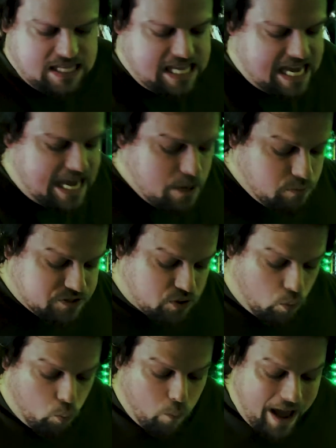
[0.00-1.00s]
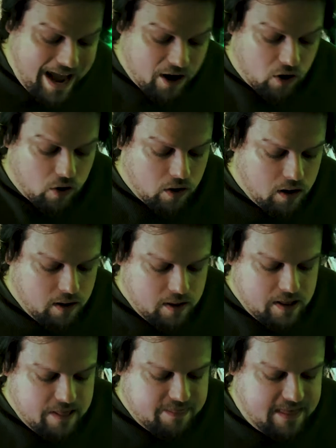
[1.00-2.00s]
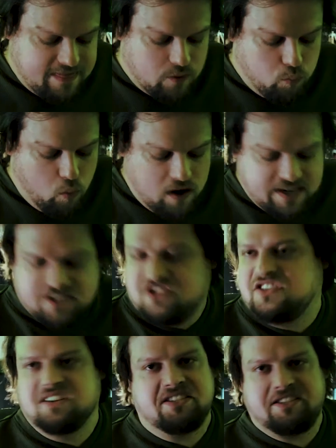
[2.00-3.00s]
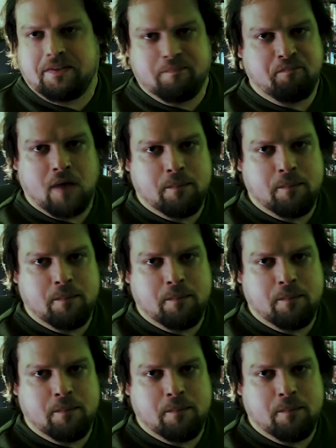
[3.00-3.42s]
He was aware that the one is just